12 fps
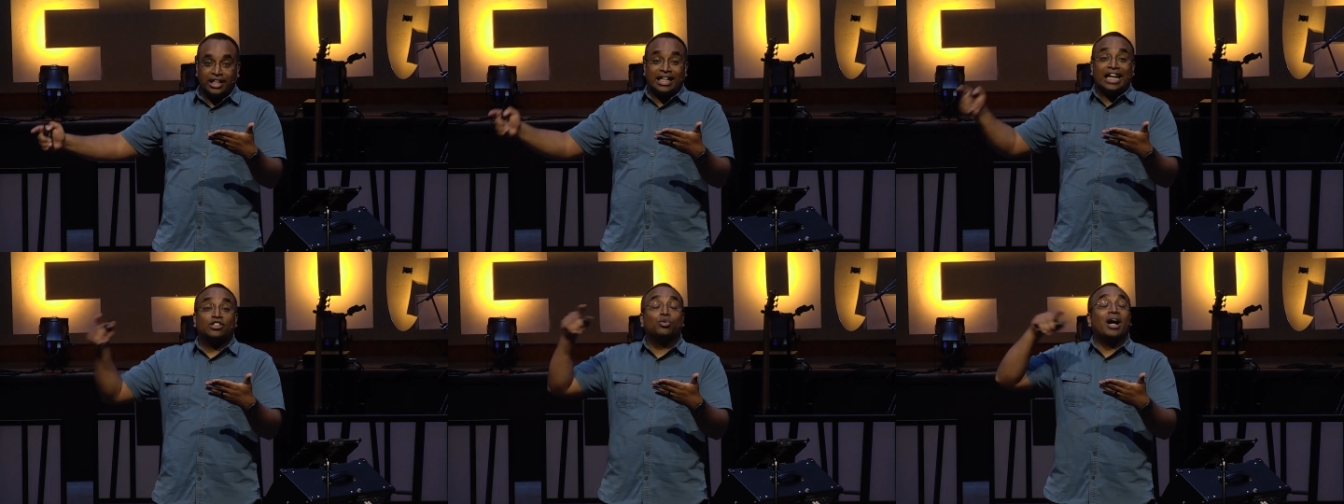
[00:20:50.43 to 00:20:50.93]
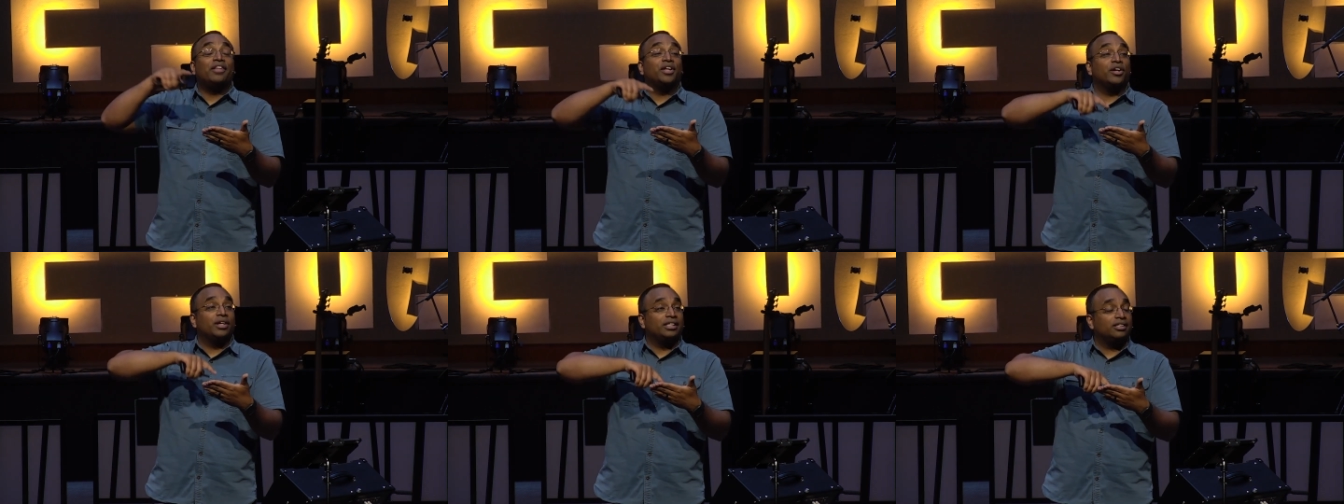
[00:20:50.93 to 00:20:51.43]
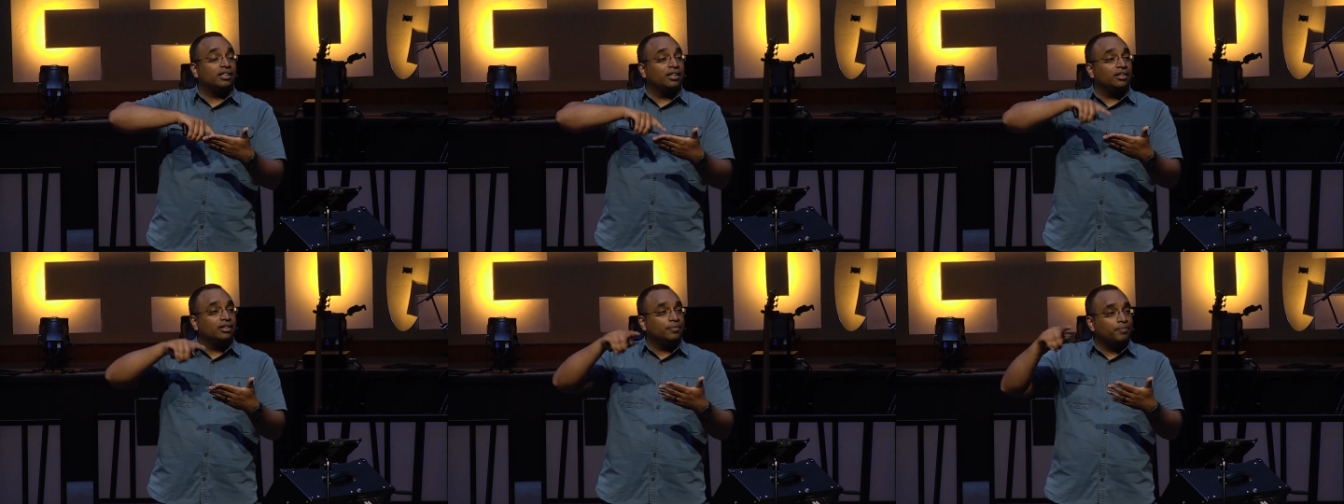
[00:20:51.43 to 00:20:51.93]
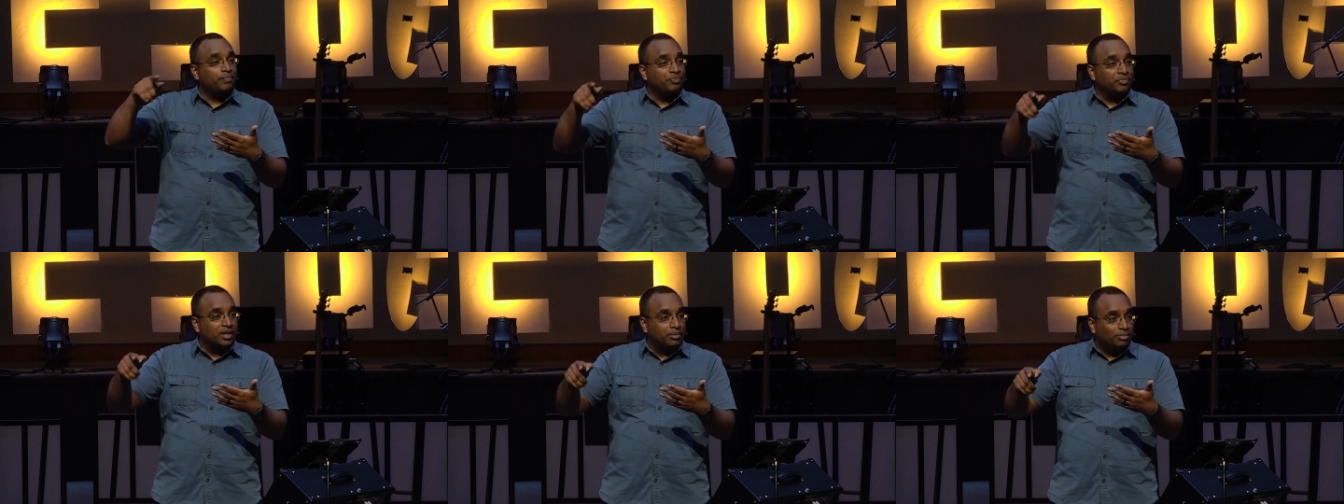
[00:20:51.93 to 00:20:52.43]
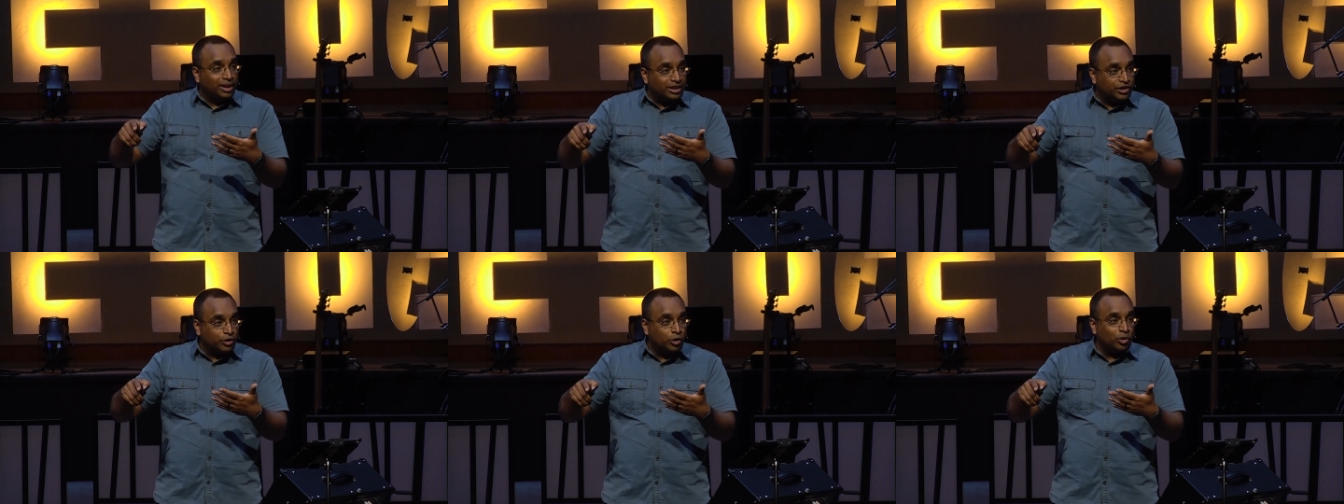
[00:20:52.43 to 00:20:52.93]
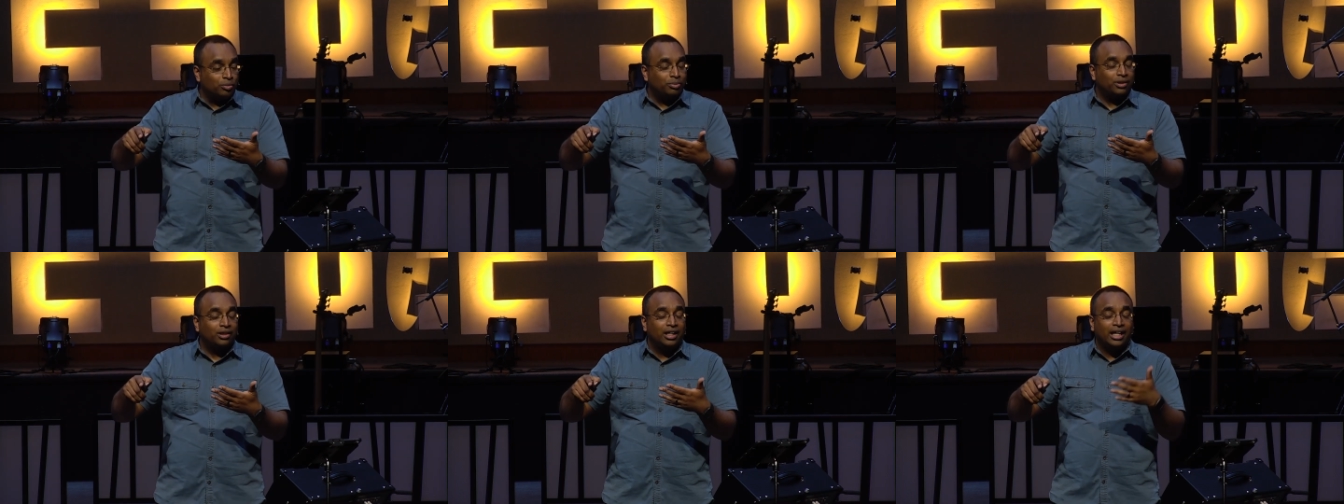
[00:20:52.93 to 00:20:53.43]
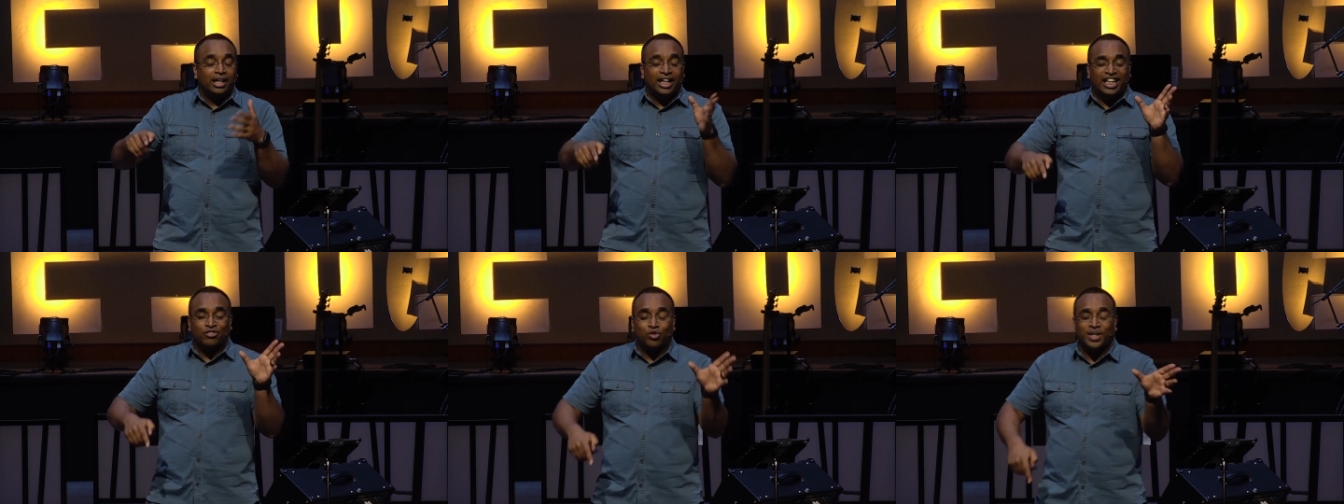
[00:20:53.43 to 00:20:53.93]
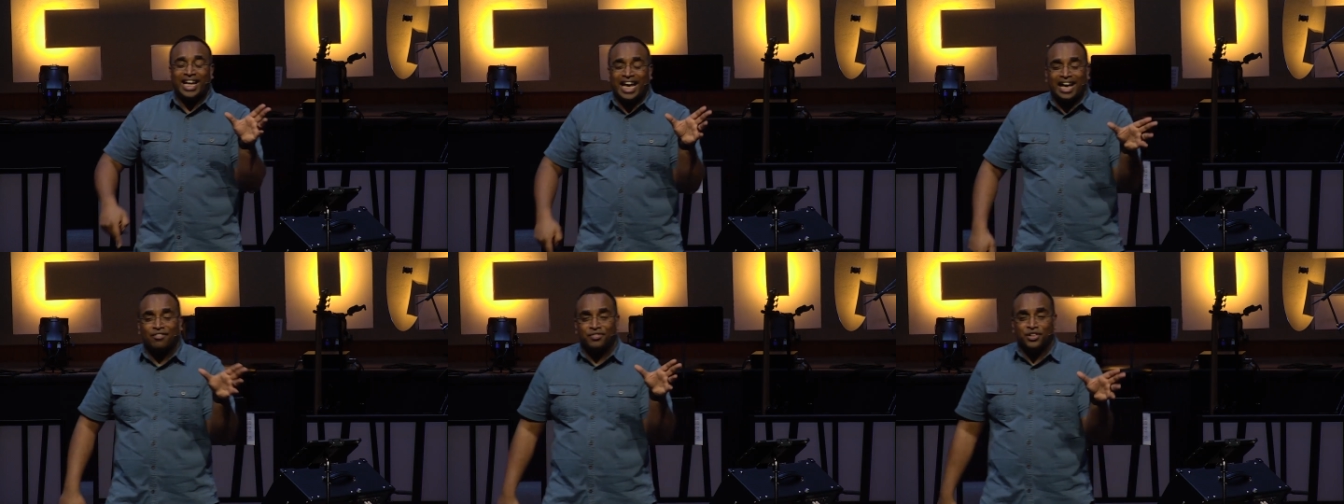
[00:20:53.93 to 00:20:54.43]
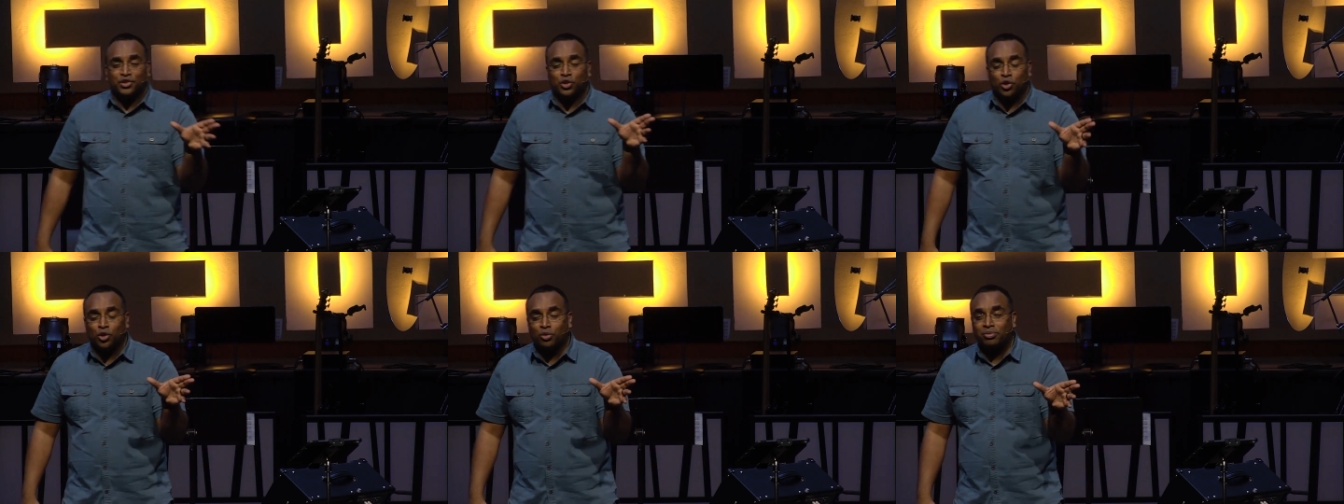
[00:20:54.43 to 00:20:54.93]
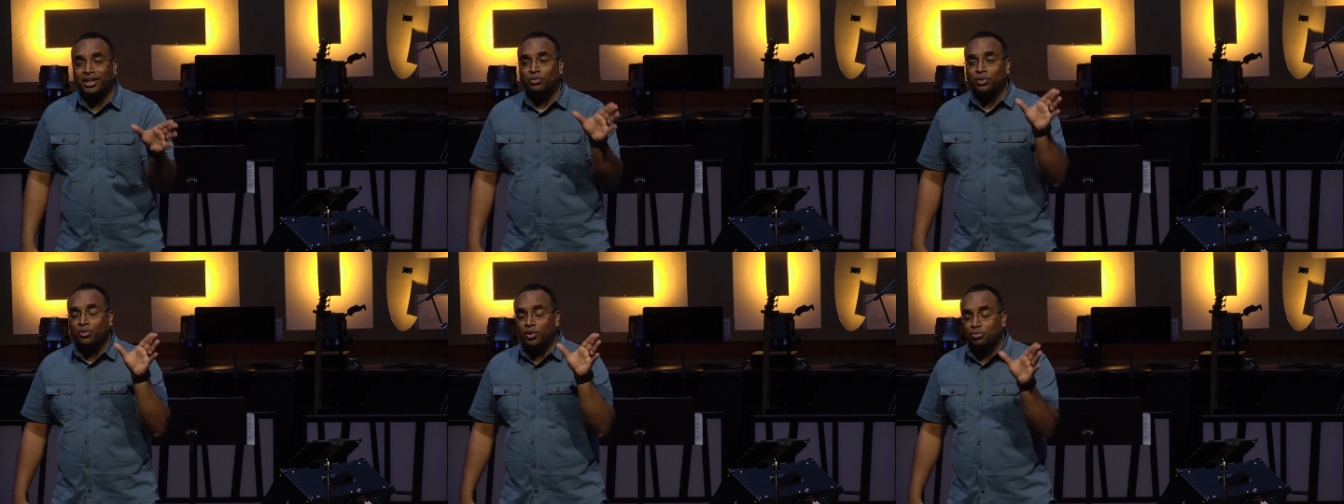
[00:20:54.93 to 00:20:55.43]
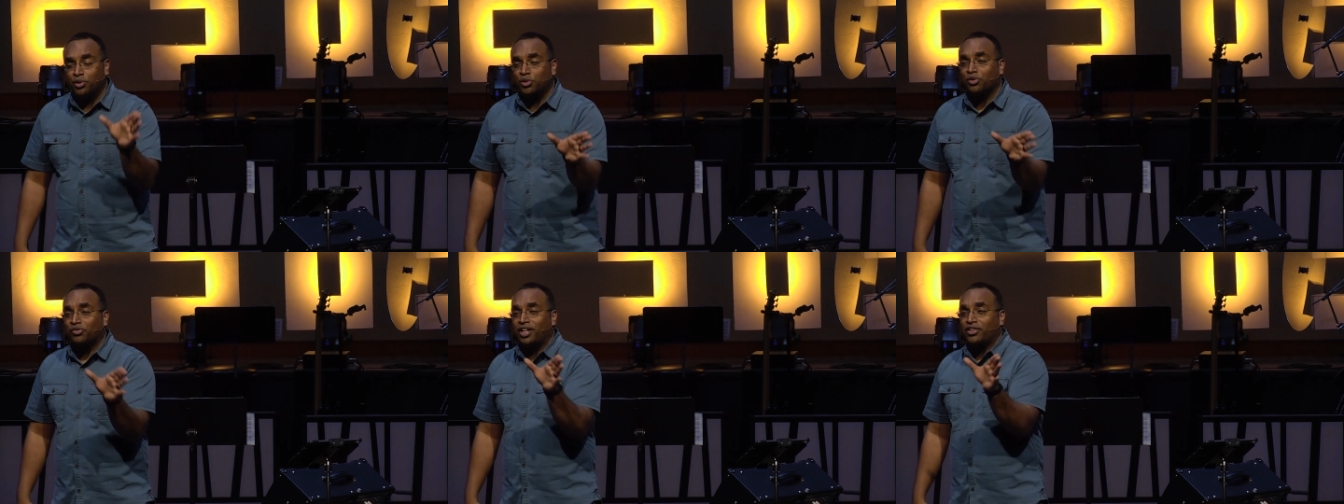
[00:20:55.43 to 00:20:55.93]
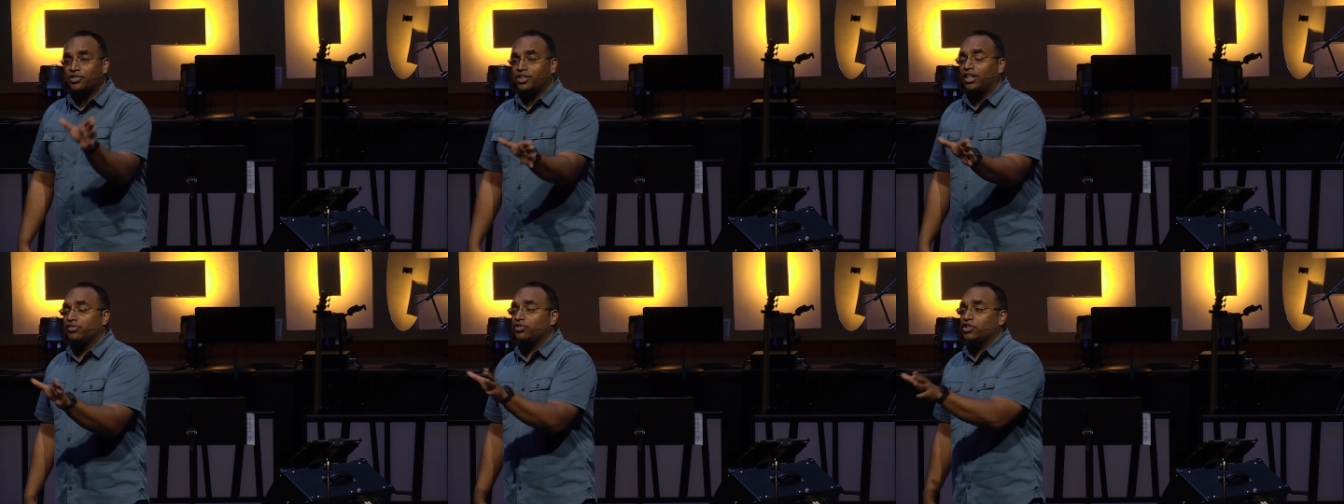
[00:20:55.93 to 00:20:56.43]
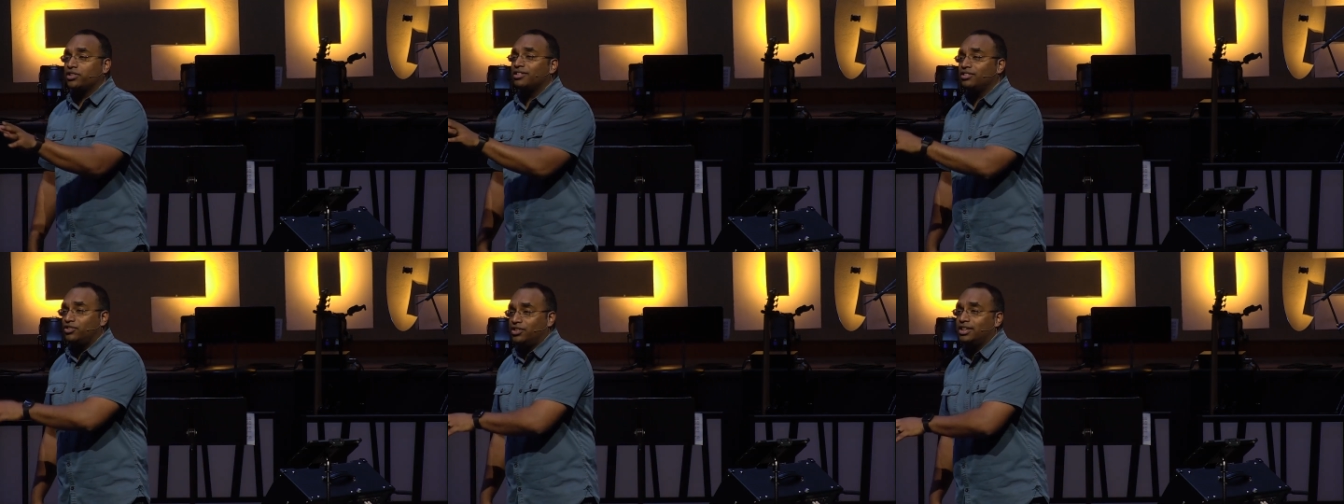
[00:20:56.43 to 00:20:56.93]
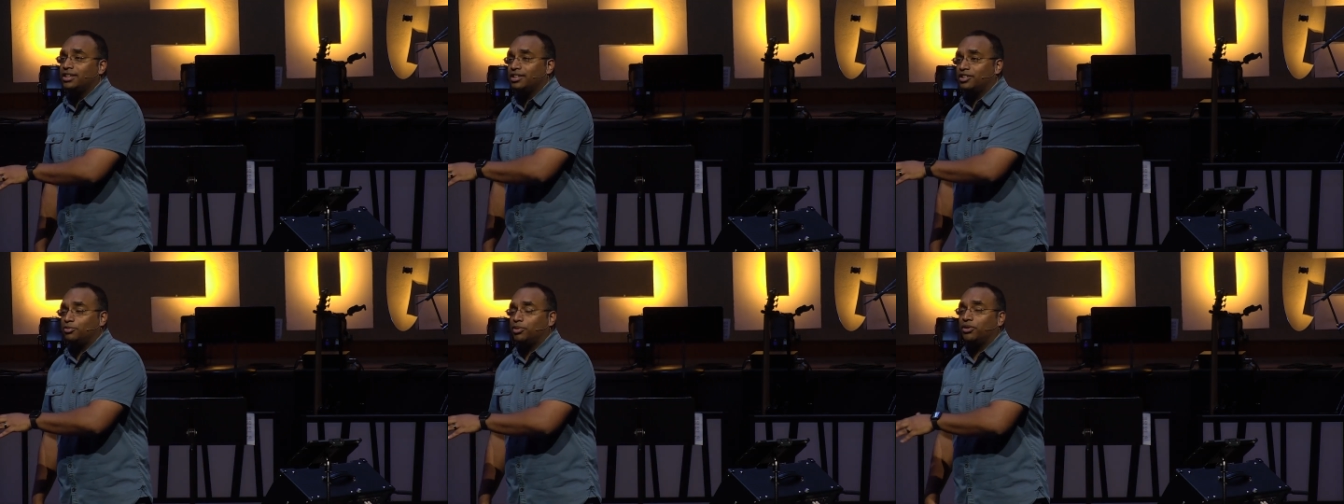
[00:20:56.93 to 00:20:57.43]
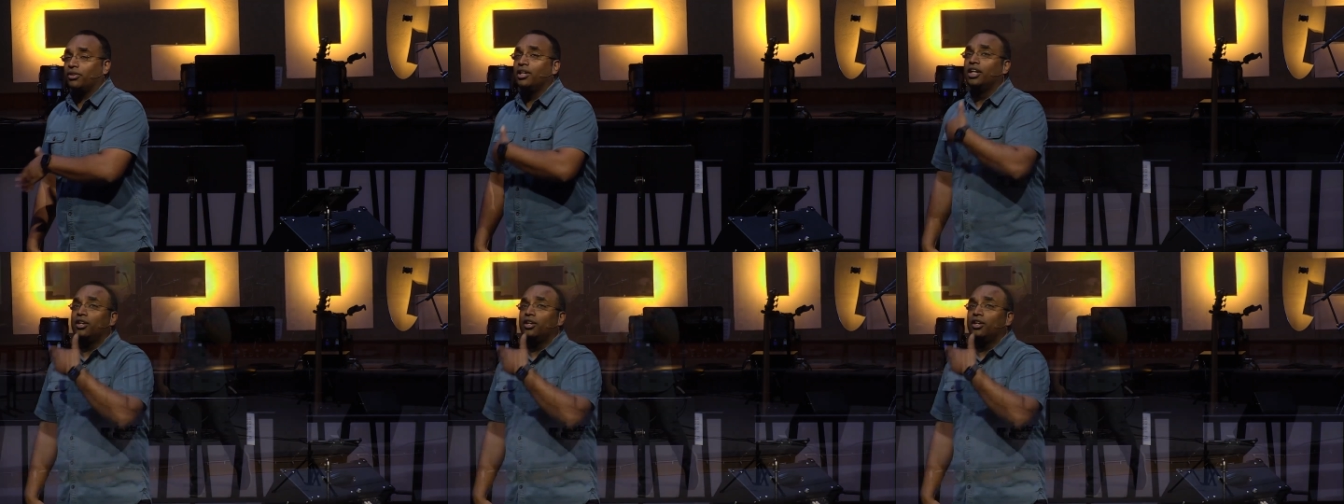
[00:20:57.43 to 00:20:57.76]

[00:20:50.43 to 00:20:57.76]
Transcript: That's why there is the blessed hope. If we have this hope, we will purify ourselves just as Jesus is pure.